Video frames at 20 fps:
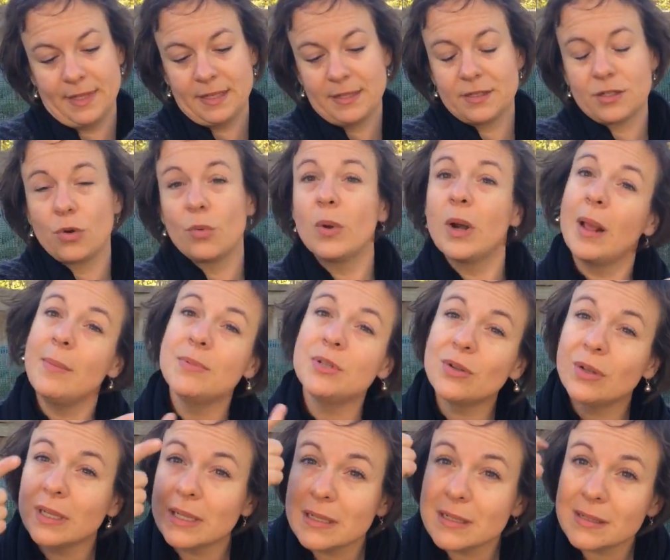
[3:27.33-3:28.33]
So what I'm
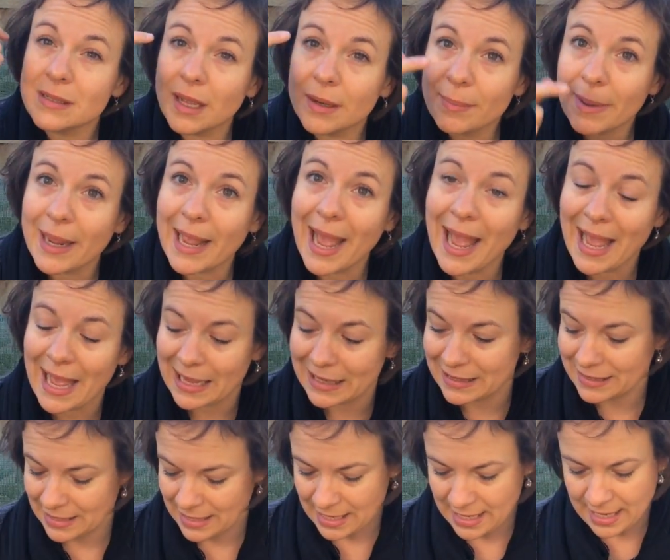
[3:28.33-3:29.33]
doing inside my
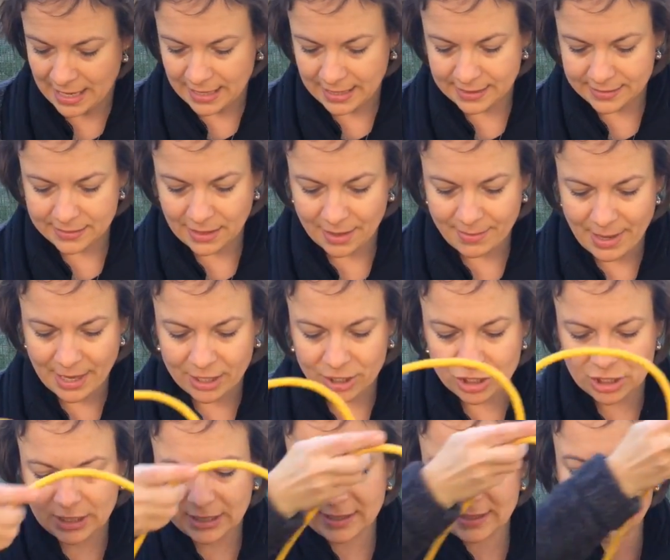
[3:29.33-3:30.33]
head is I'm
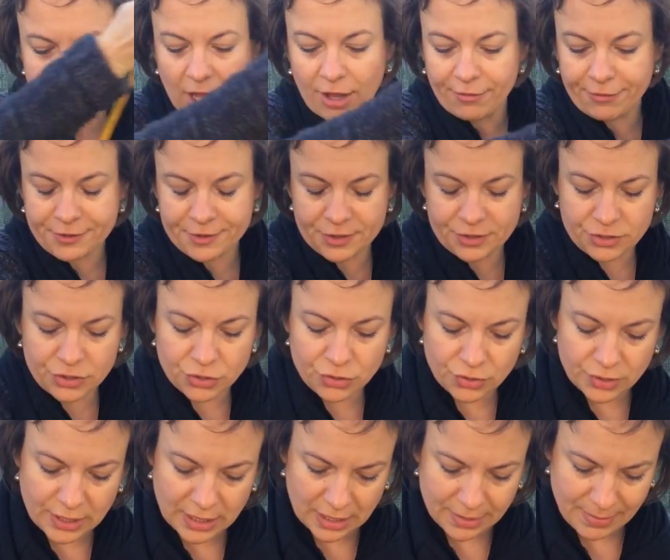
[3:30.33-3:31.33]
actually
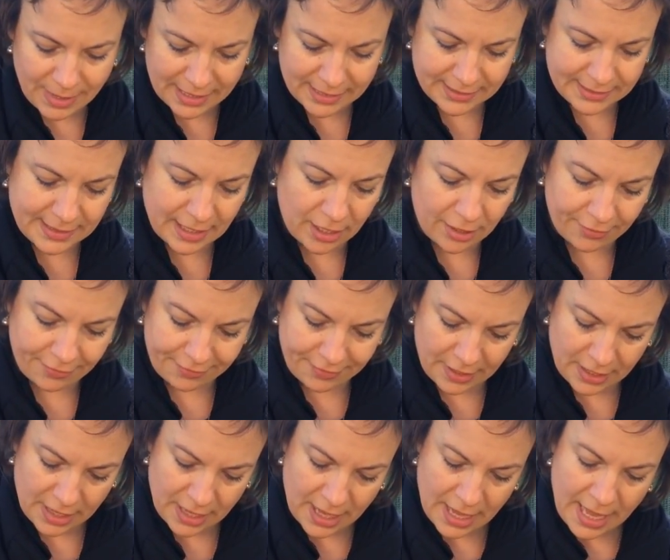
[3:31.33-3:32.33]
self-soothing
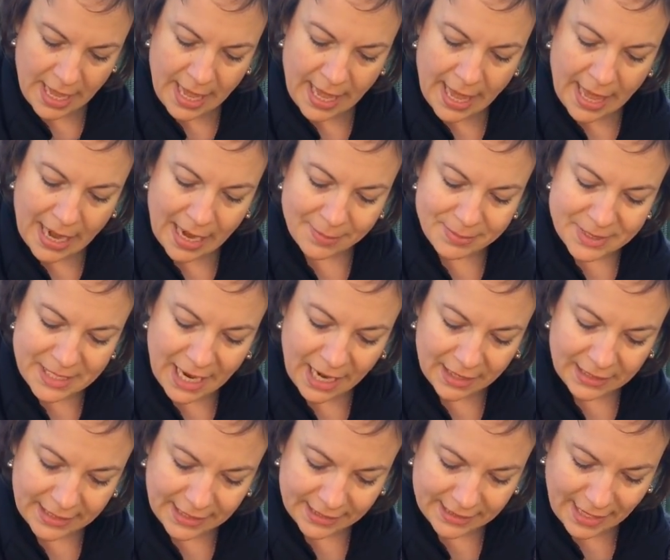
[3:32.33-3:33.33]
myself, and I'm
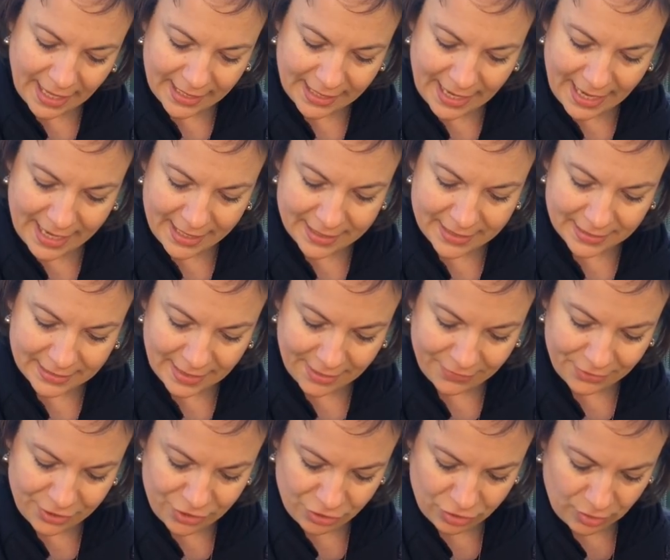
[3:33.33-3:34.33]
telling that 8 and
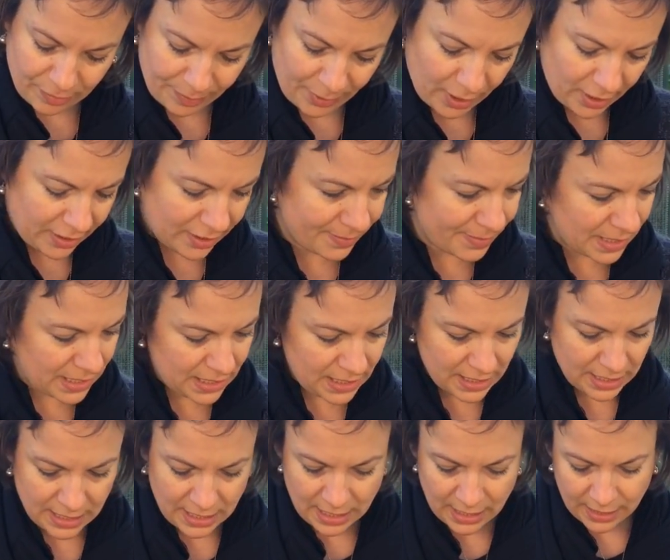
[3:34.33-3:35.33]
11-year-old part of me
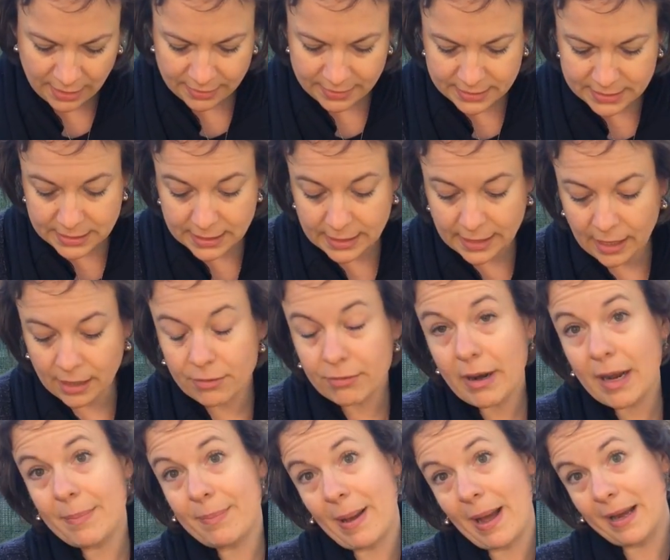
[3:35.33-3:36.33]
that didn't get it
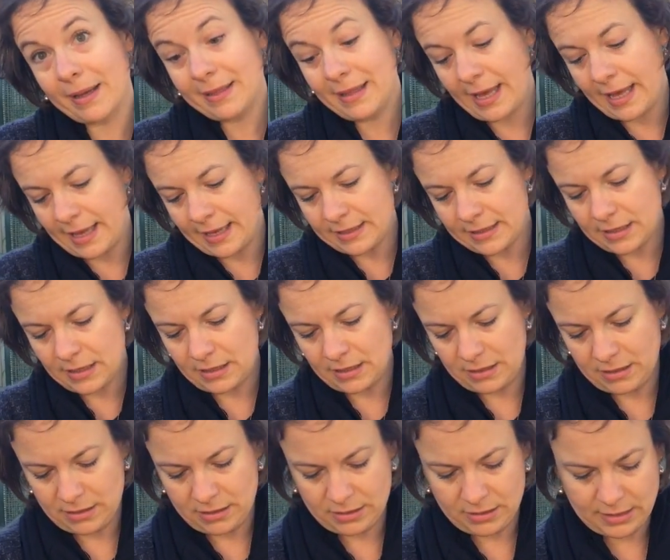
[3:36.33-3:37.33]
right back then
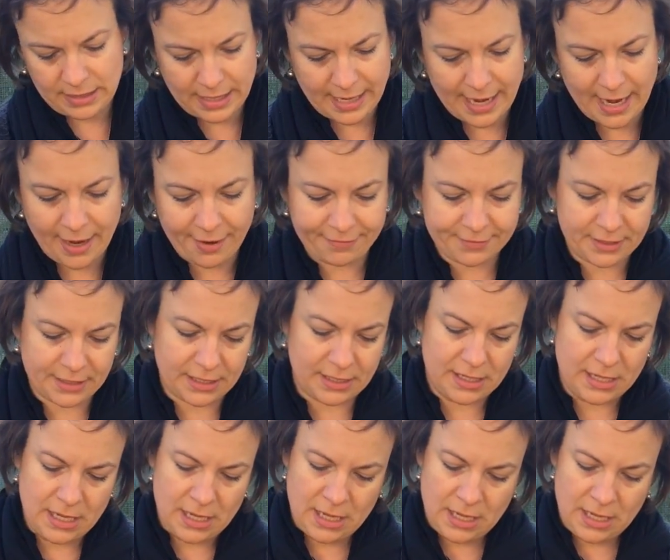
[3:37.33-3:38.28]
that I have to